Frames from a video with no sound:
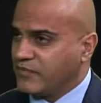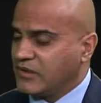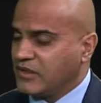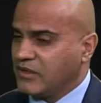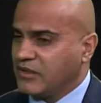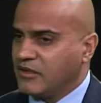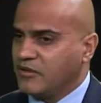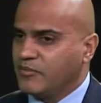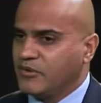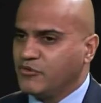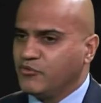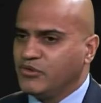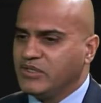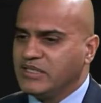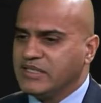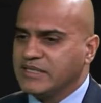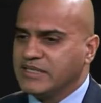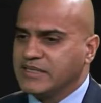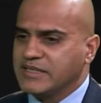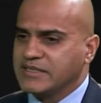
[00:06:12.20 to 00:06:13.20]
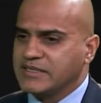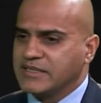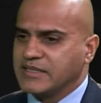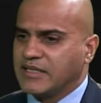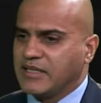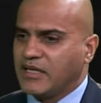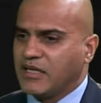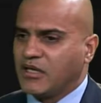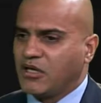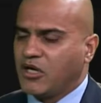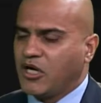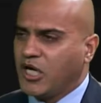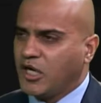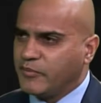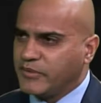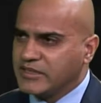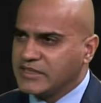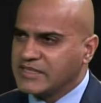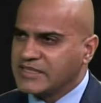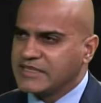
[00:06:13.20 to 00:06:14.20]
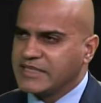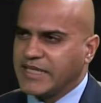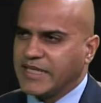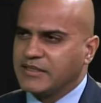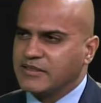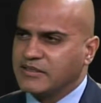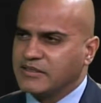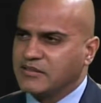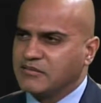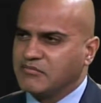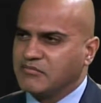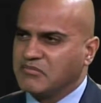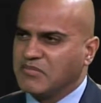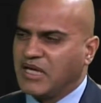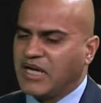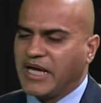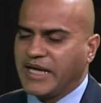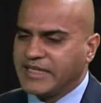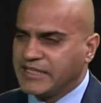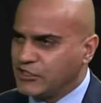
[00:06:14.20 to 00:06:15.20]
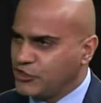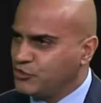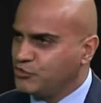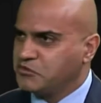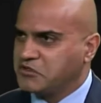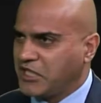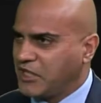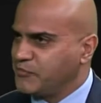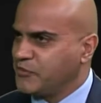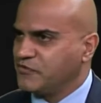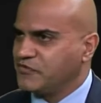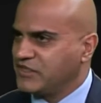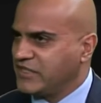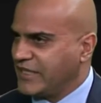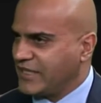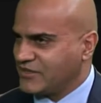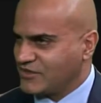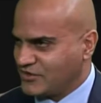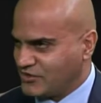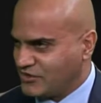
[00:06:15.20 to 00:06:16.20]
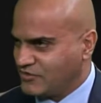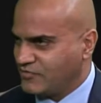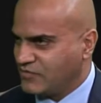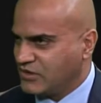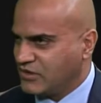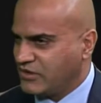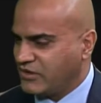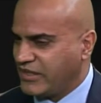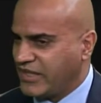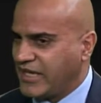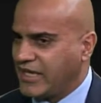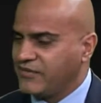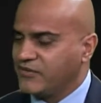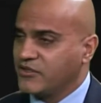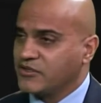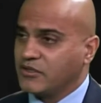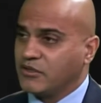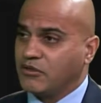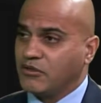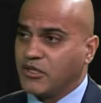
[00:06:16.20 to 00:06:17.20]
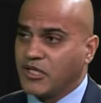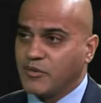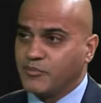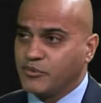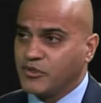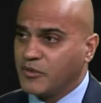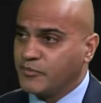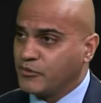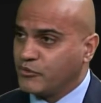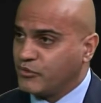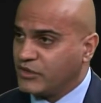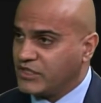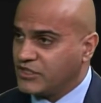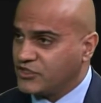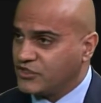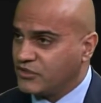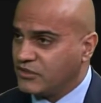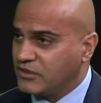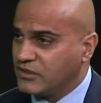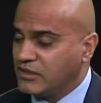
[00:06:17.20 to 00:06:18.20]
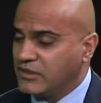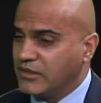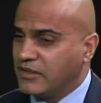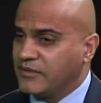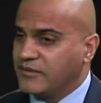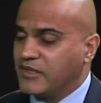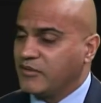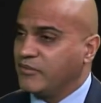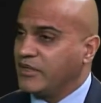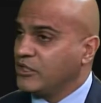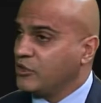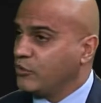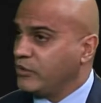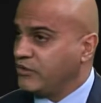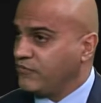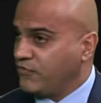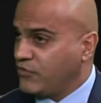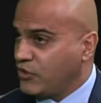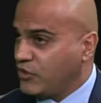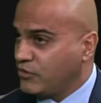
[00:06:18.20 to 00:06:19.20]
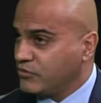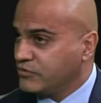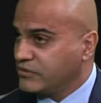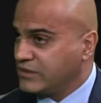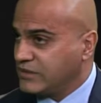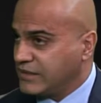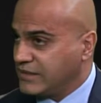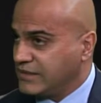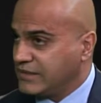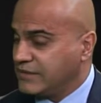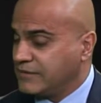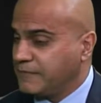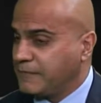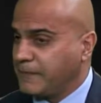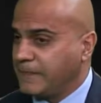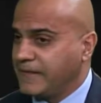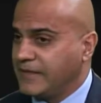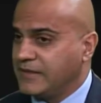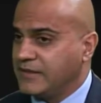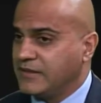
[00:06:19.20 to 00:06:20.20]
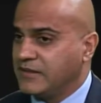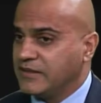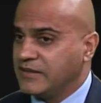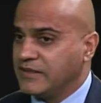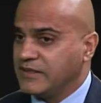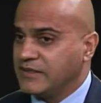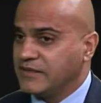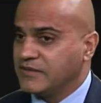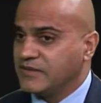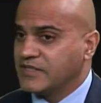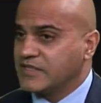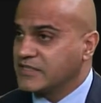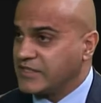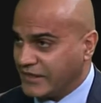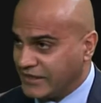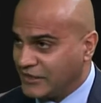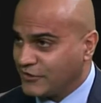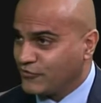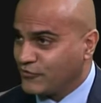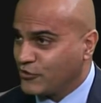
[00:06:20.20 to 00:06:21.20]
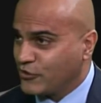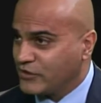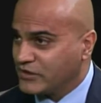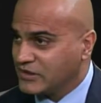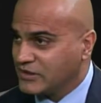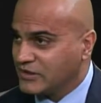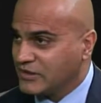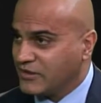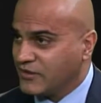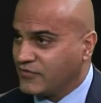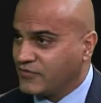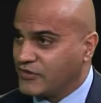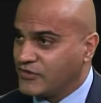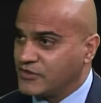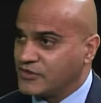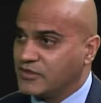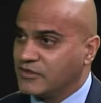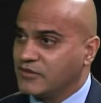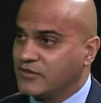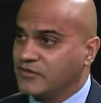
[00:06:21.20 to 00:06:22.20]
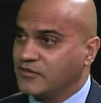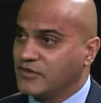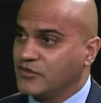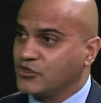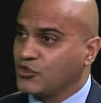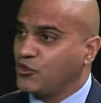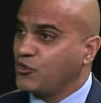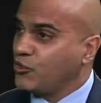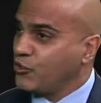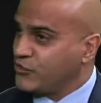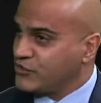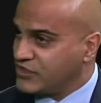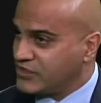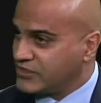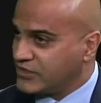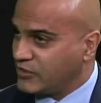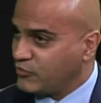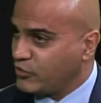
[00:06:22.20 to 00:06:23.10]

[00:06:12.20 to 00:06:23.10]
but really it's a common sense IQ type of test. And there's a lot of preparation that may go involved in studying for it. There's courses that one